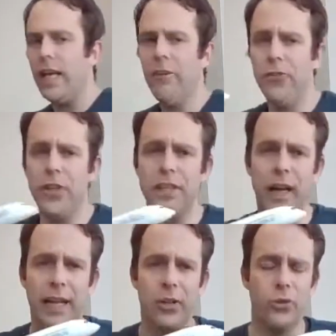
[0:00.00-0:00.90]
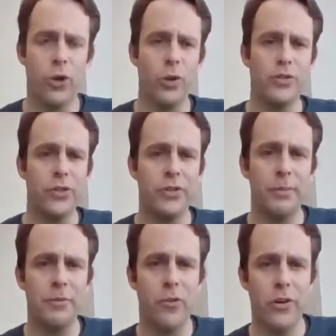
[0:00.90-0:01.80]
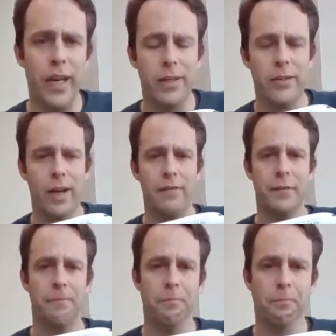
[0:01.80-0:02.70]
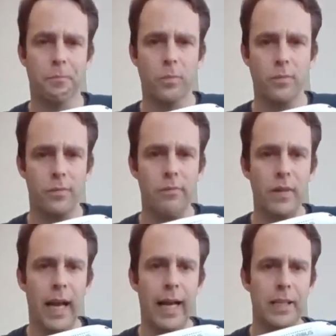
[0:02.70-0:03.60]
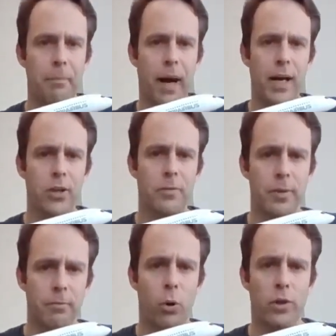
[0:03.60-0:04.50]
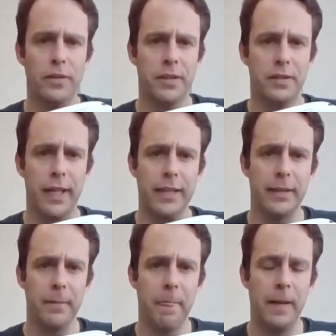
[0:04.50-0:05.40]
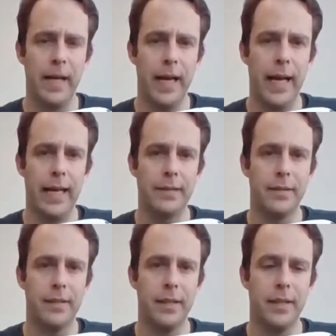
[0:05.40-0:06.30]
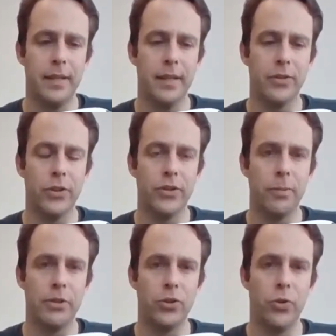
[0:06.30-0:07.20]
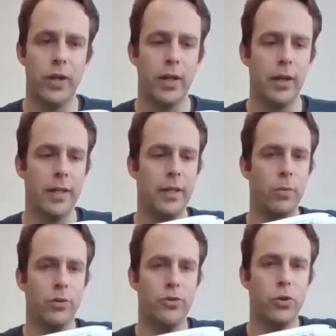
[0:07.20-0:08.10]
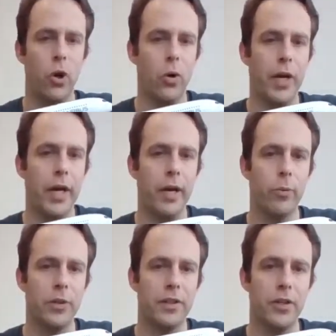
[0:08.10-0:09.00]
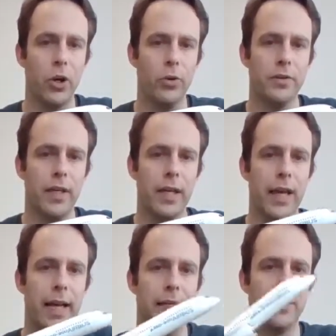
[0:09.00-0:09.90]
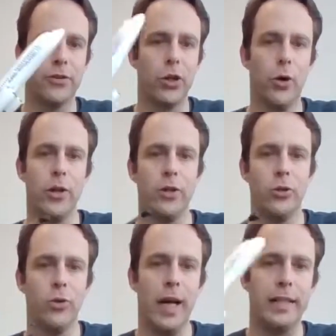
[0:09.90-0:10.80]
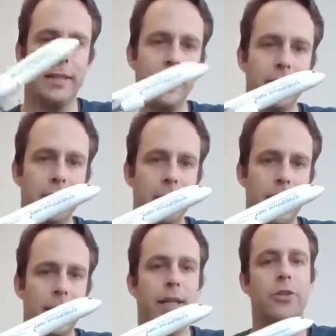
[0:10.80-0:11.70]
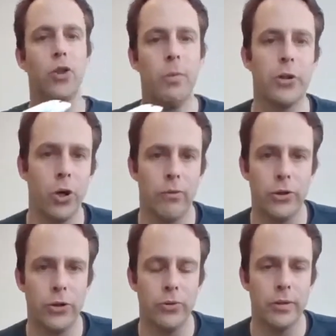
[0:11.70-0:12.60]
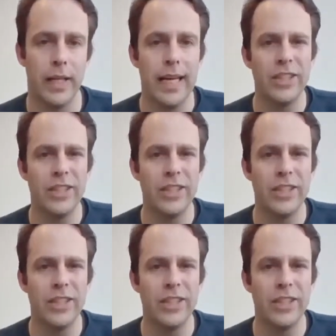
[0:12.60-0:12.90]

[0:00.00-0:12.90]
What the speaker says: If you design control systems for an aircraft and the pilot pulls the sticks and the system is doing, and he wants to go here with the nose and it's going to do like this, there's too much overshoot.